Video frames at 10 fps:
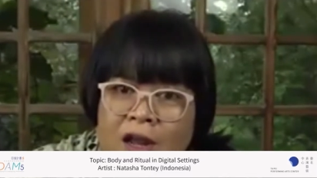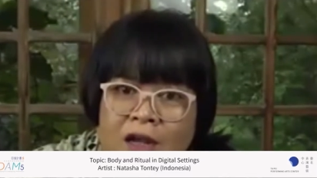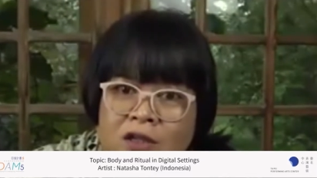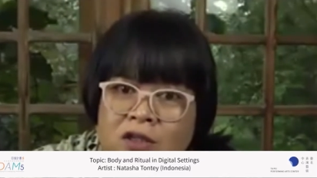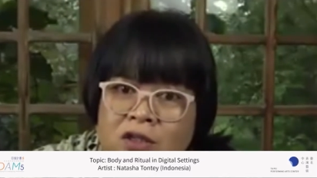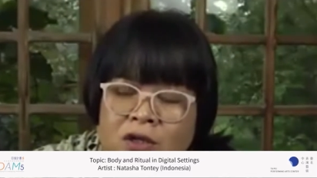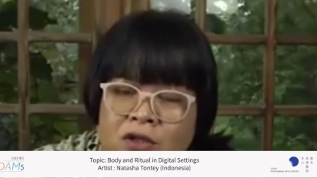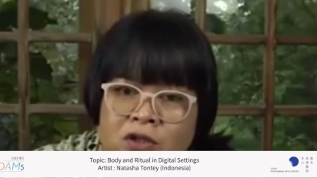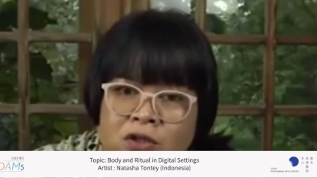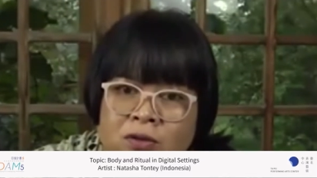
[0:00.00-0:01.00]
nice
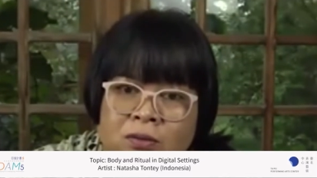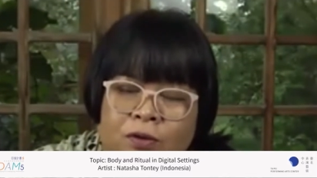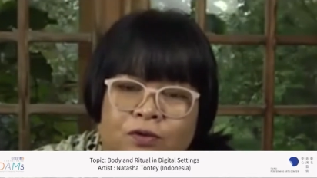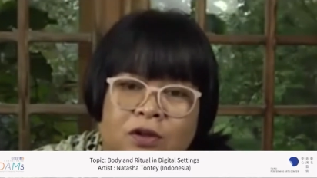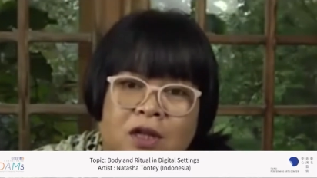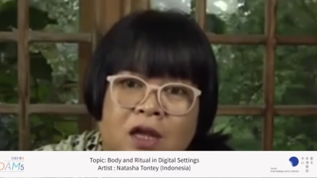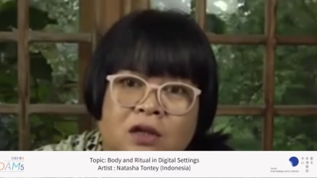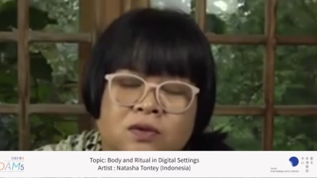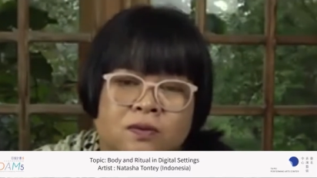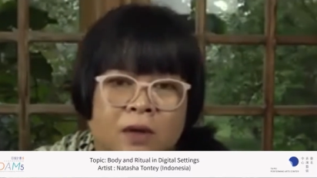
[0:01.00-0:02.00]
costume of the dance,
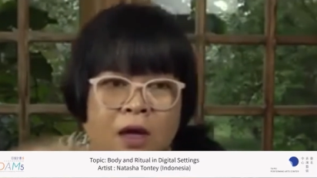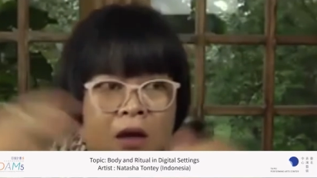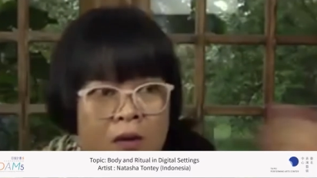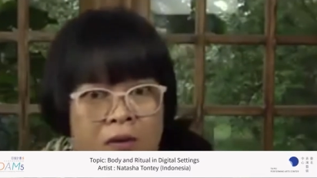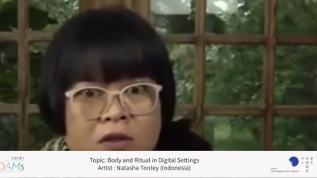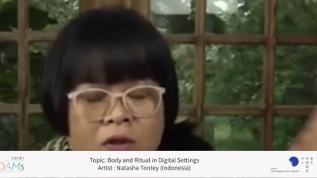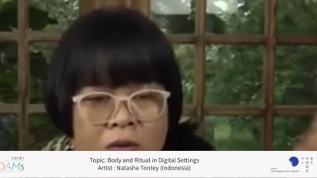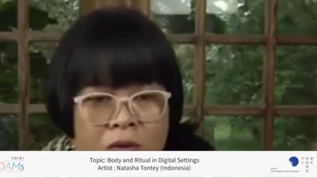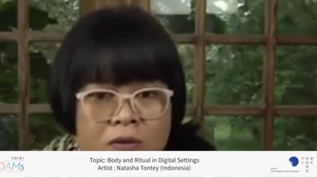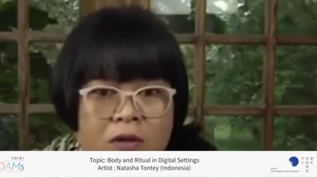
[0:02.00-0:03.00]
wow,
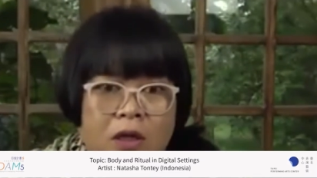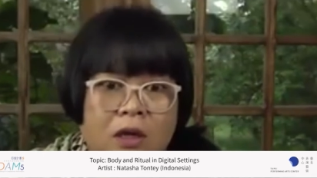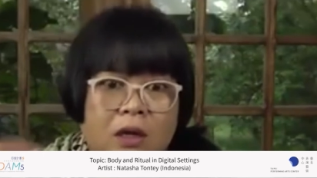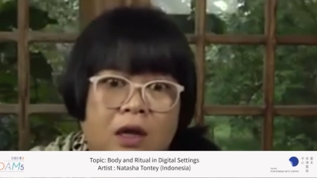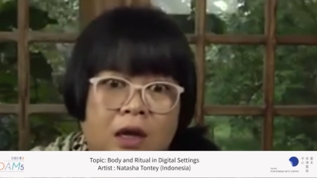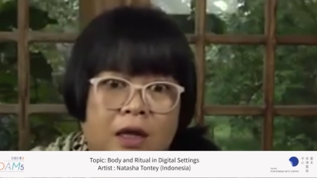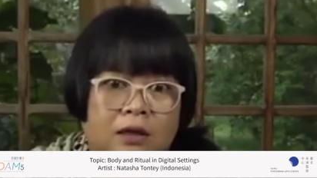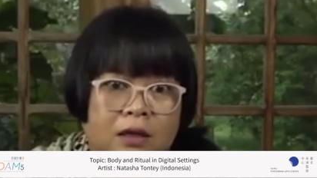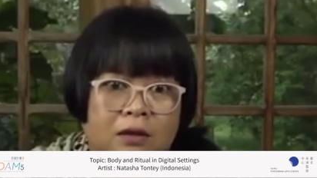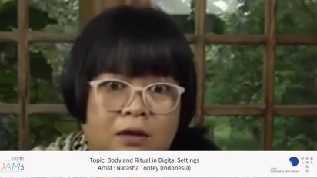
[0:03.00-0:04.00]
stone, like
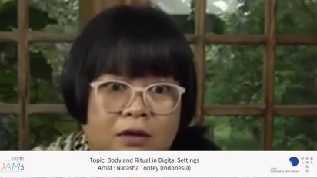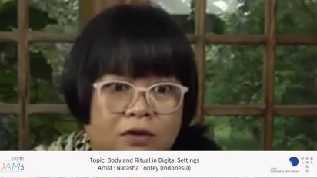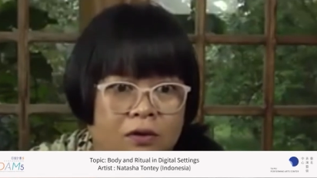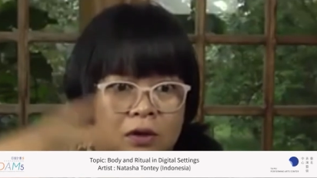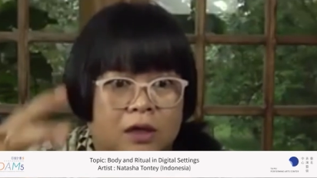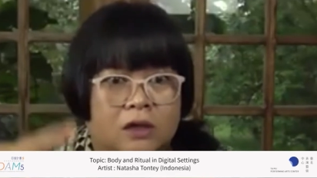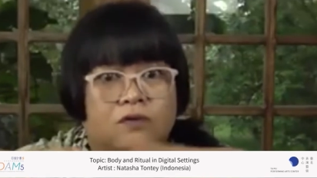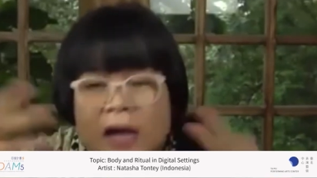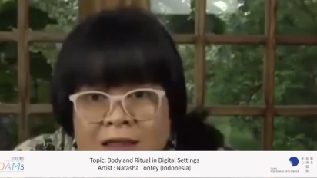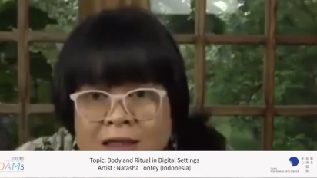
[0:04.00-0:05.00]
the, you know, like, it's
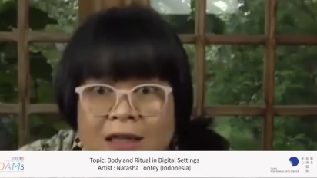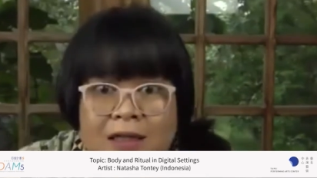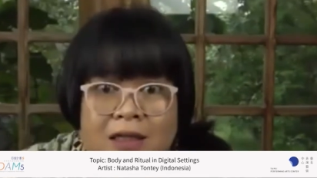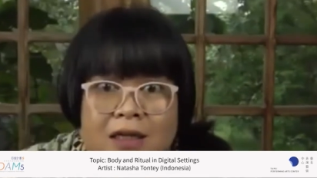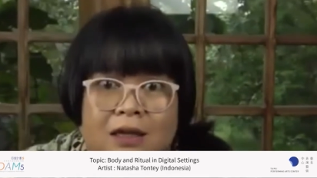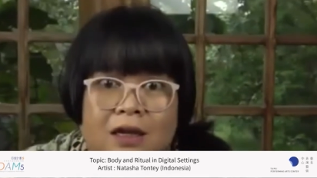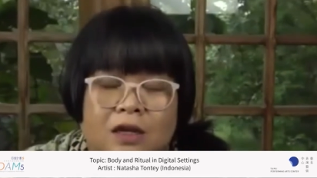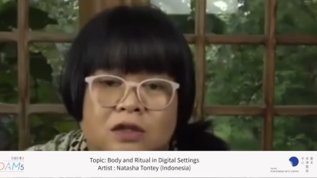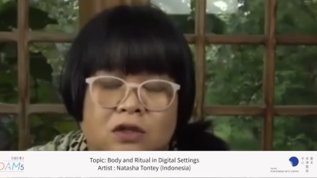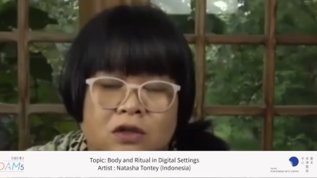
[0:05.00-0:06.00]
fascinating.
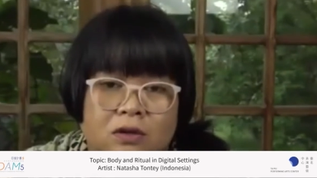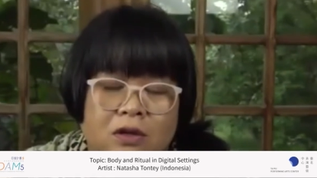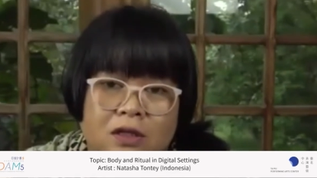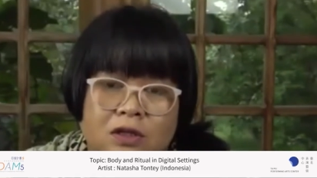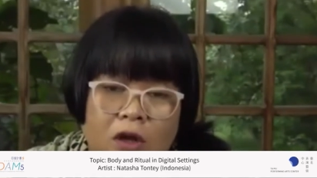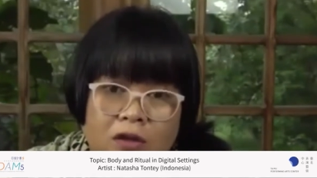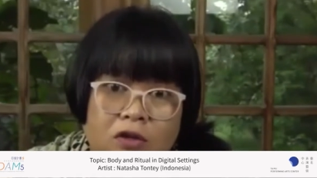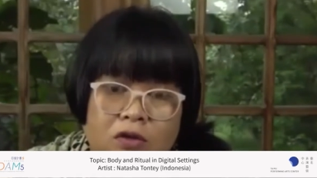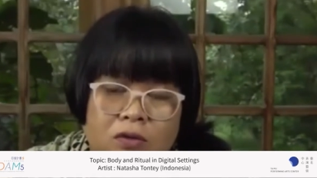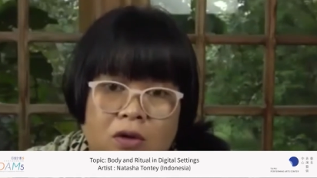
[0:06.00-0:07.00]
It's not a new
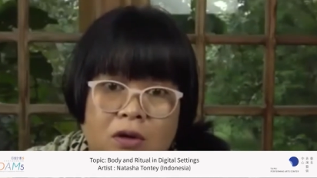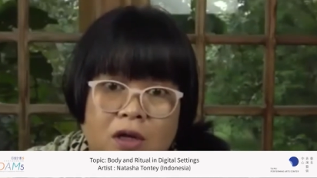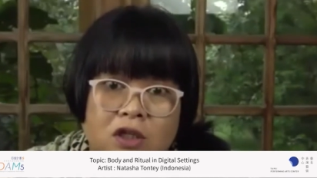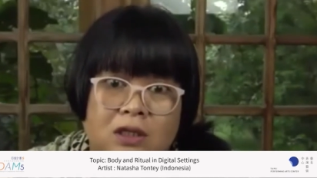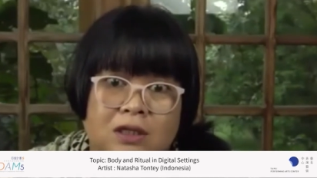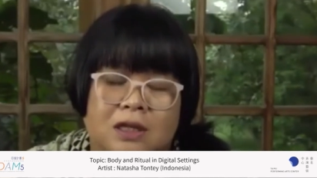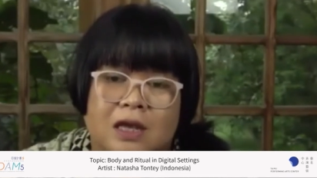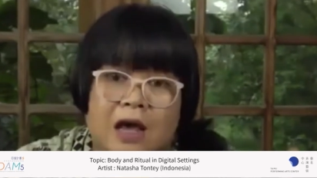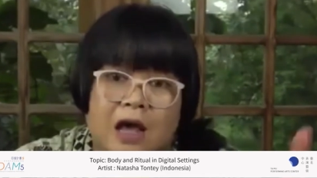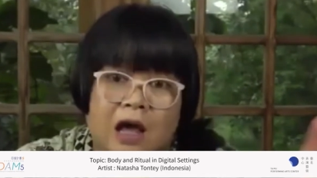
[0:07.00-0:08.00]
knowledge, it's
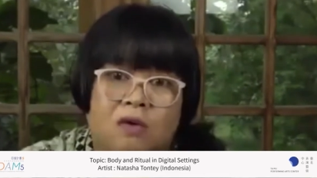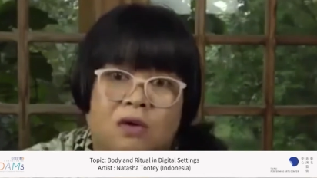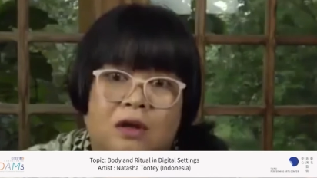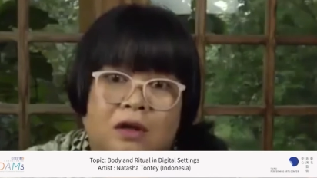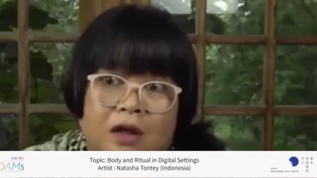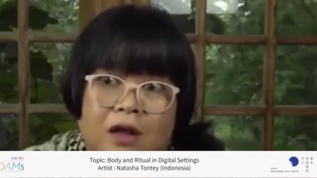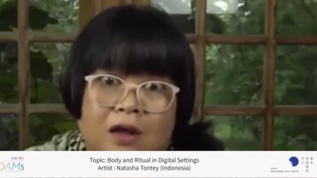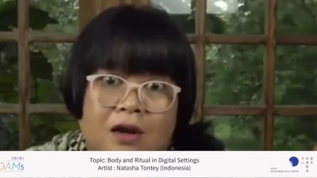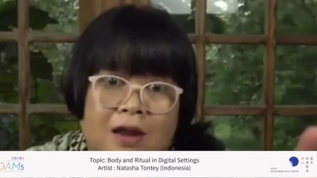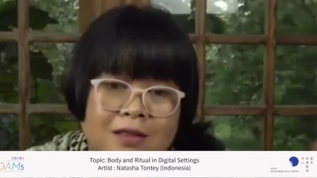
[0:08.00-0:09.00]
how
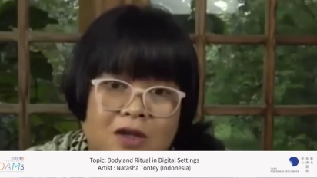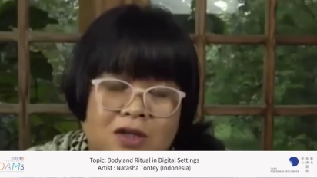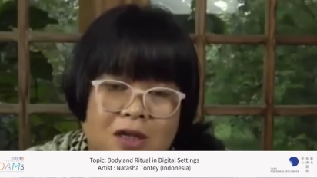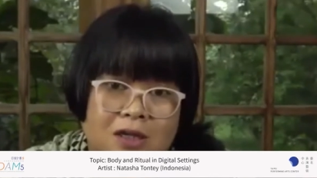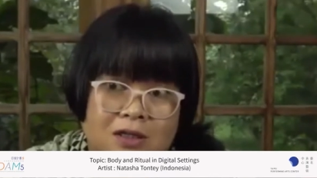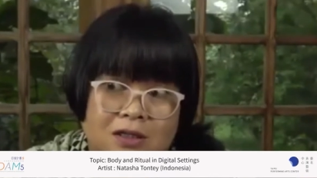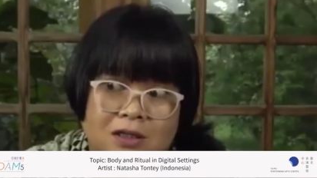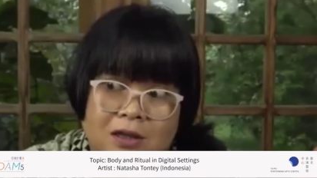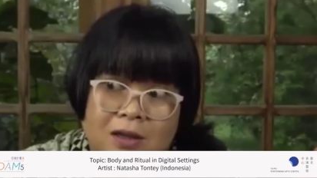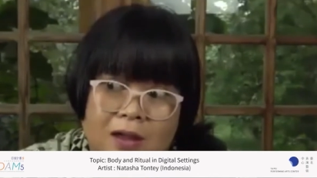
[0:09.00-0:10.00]
Natasha is
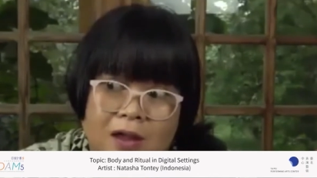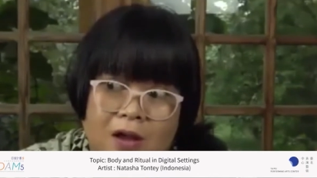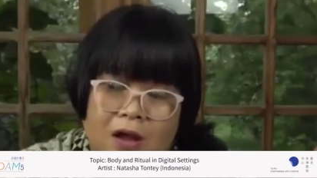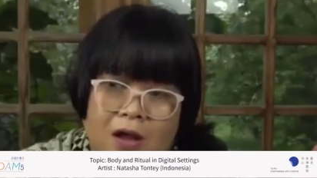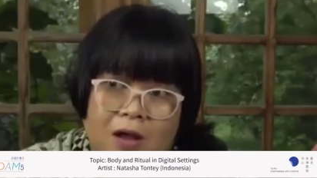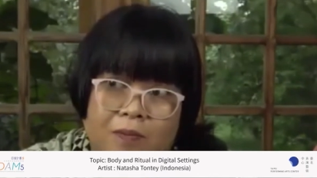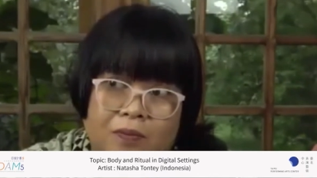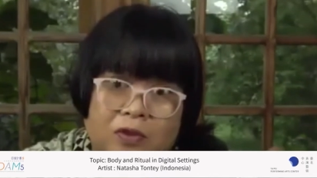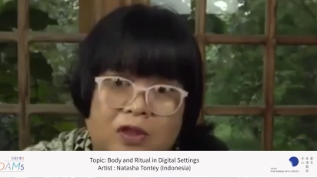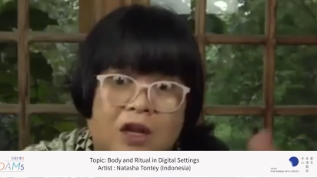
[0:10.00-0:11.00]

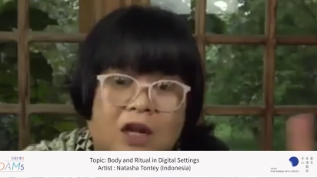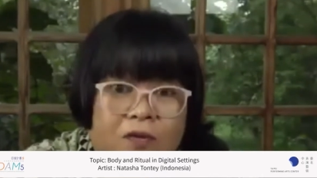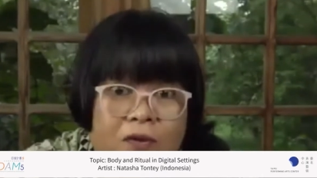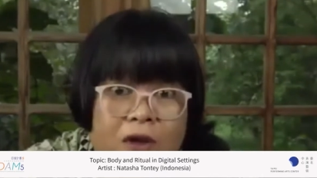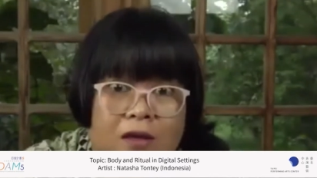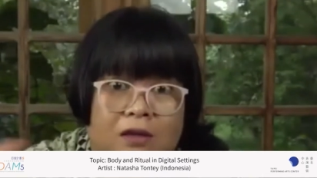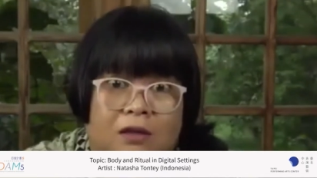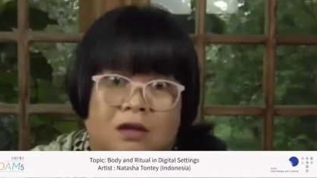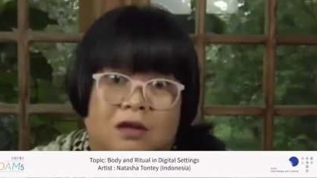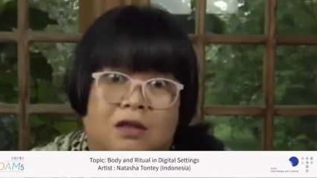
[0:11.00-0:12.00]
delivering
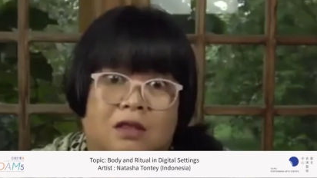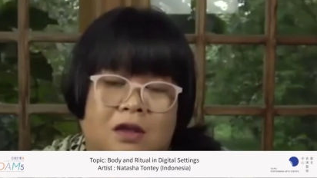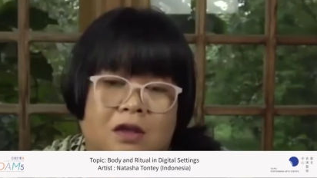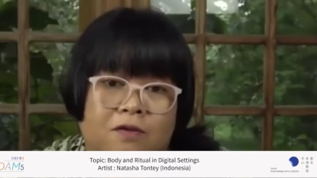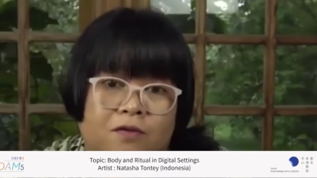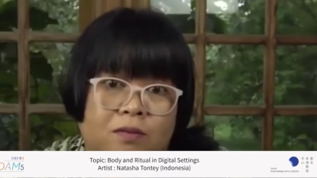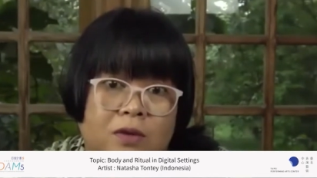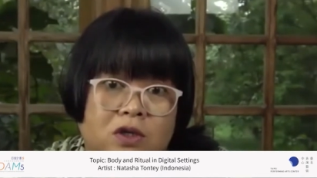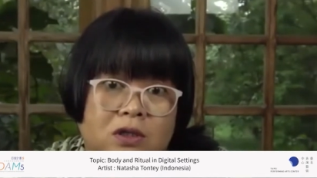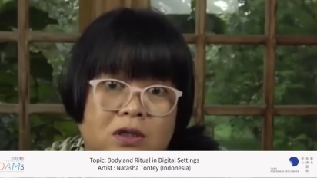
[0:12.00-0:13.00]
the
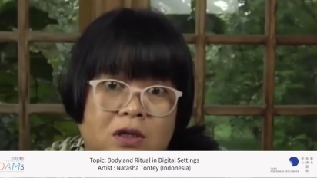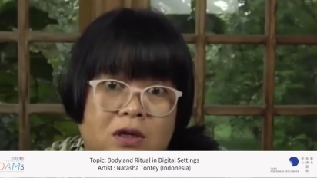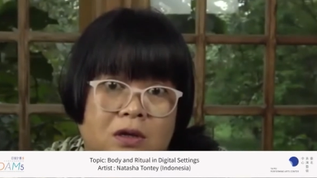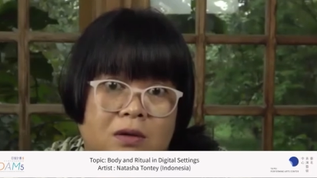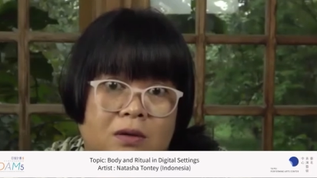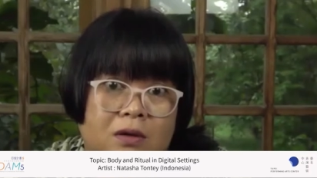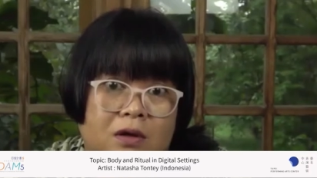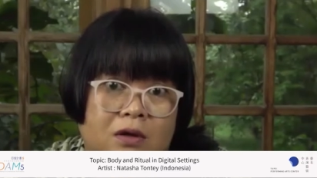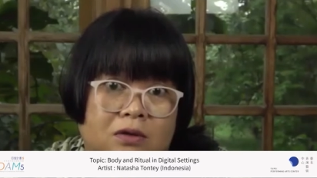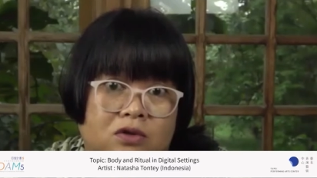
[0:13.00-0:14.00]
information
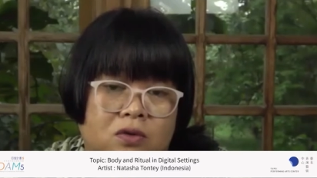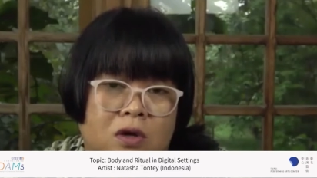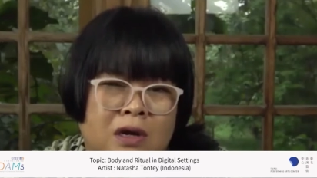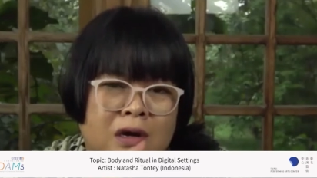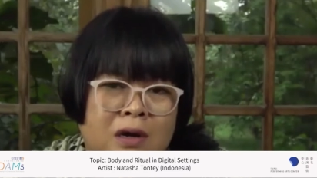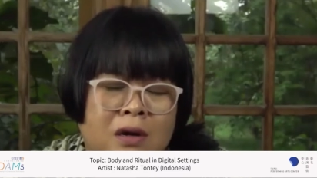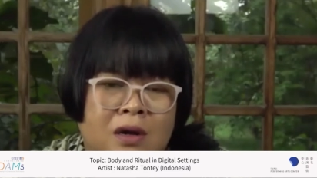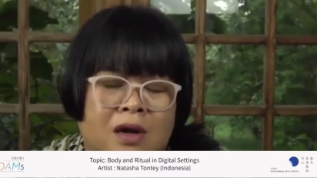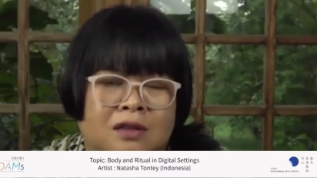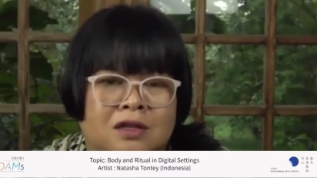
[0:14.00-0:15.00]
through her
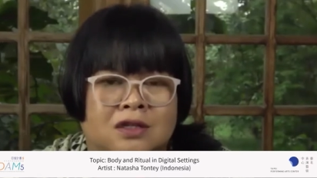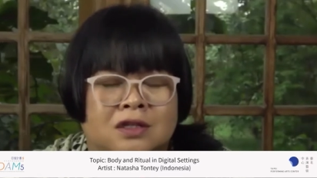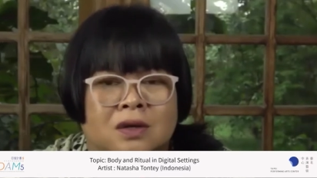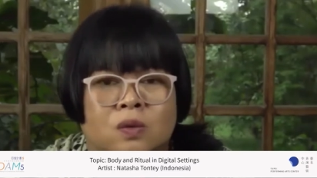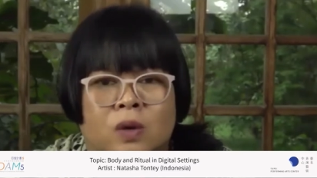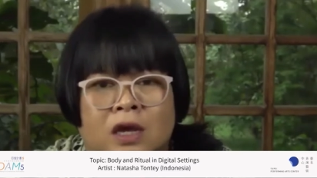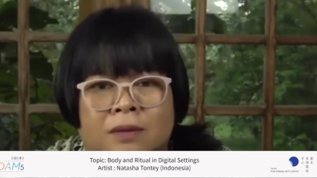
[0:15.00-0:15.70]
artistic way.